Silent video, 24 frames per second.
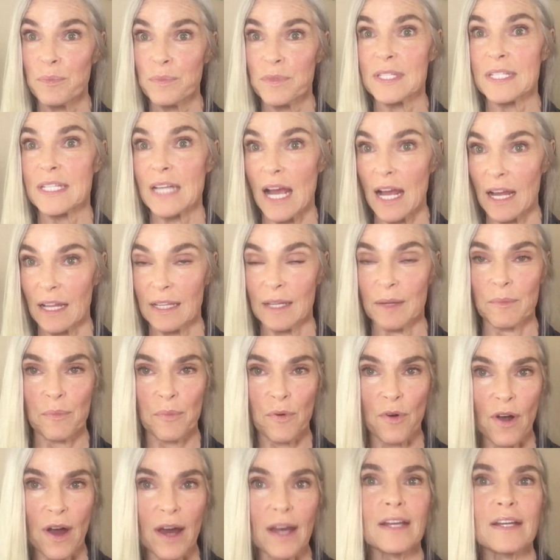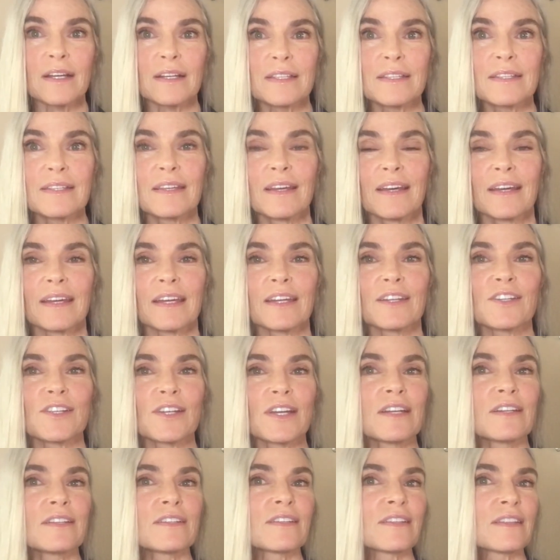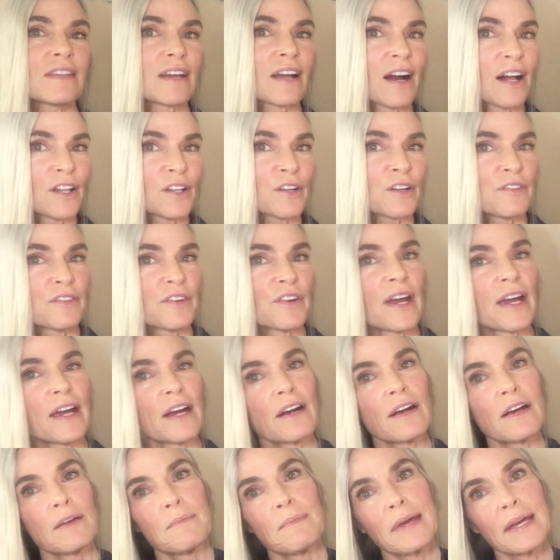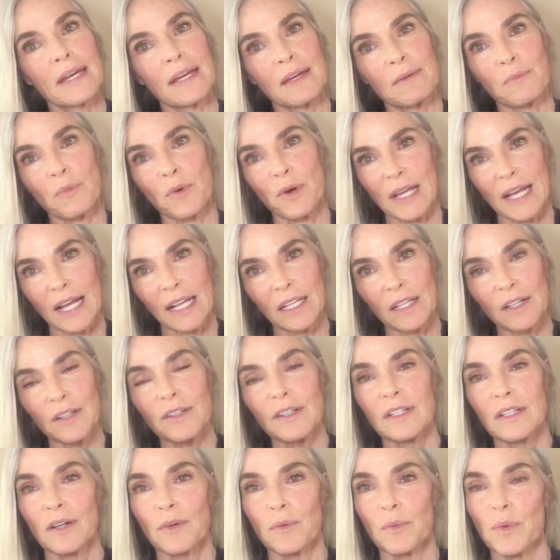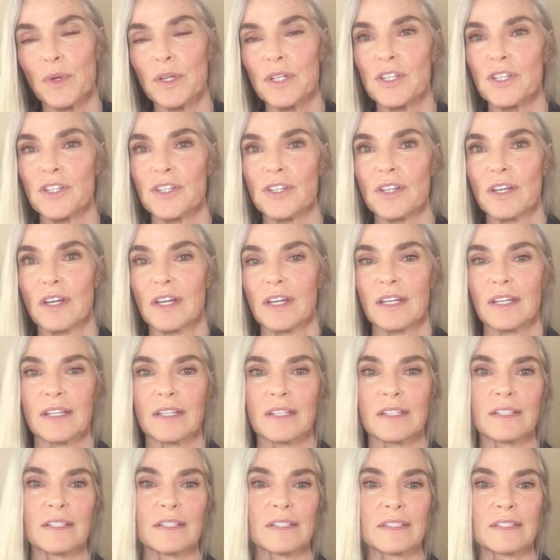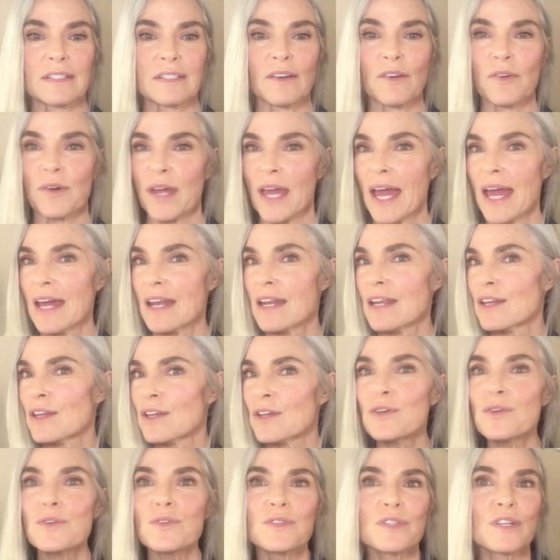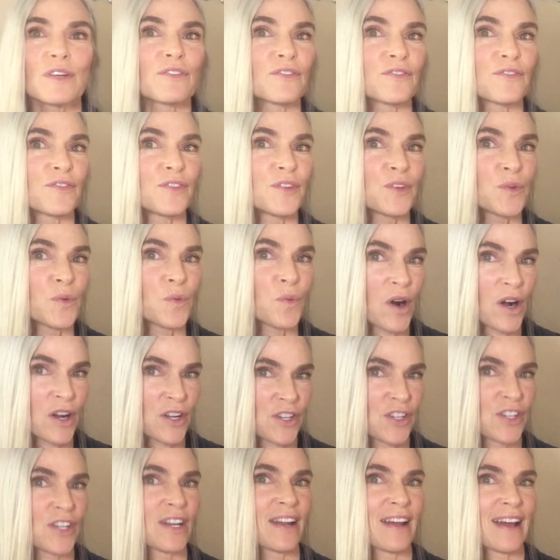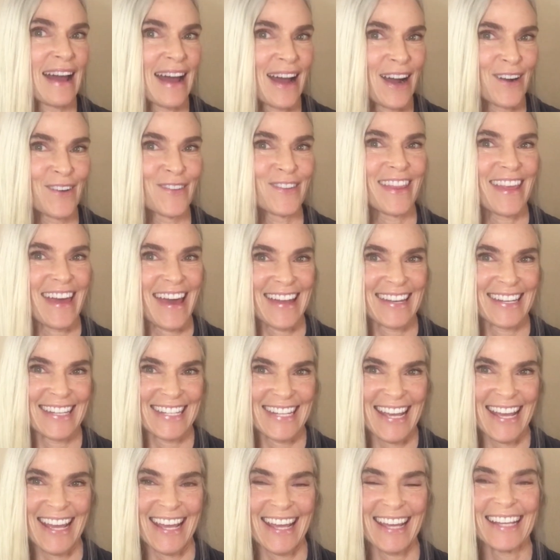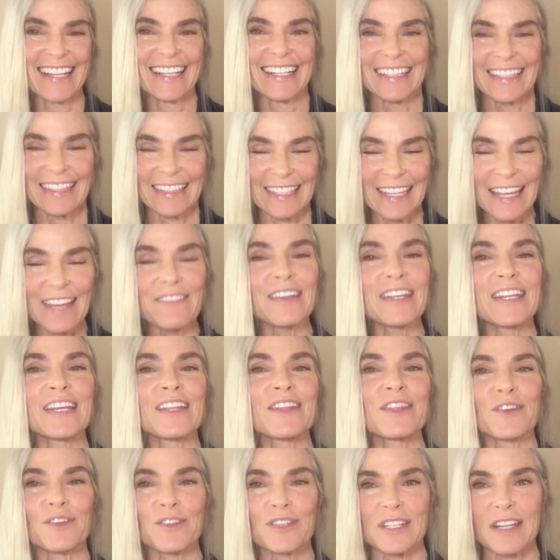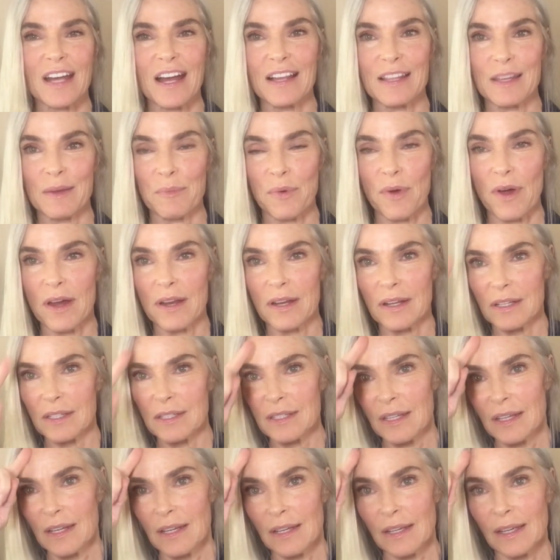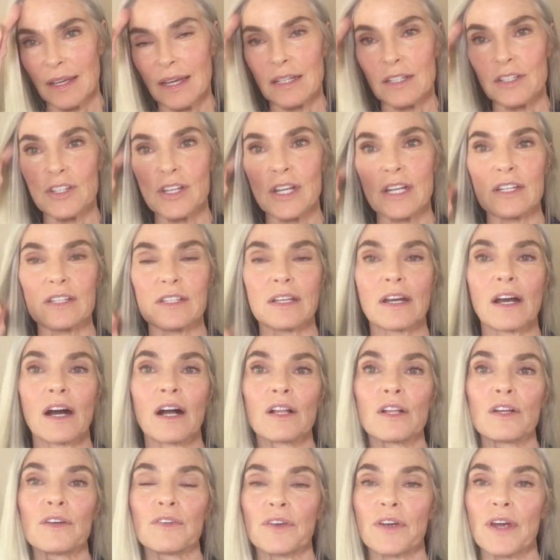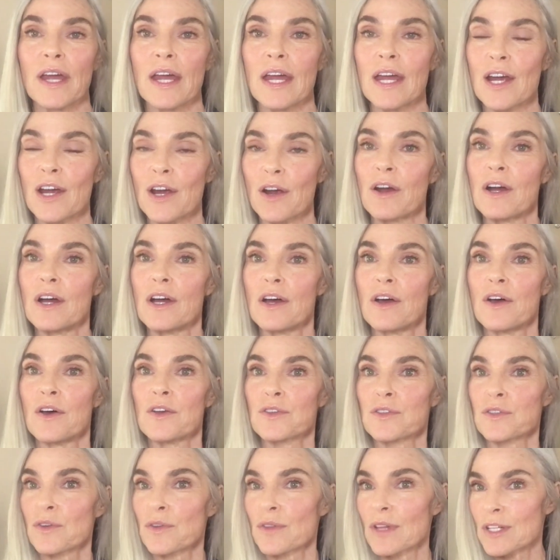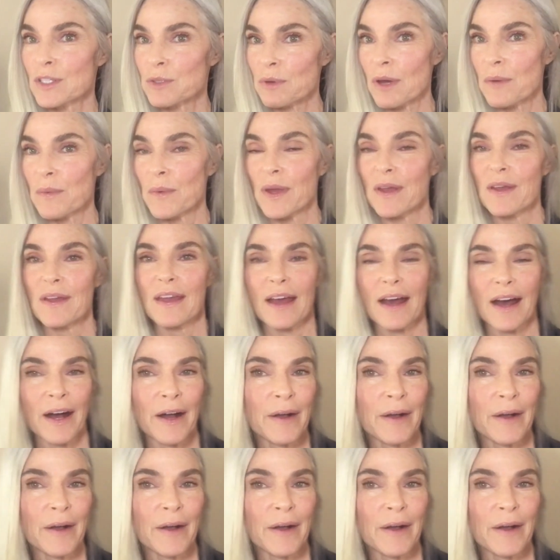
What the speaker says: styling products can change the color of your hair and make it more yellow, which is okay to use if you wash it out that day. Leaving in those styling products can change the color of your hair. So that's why we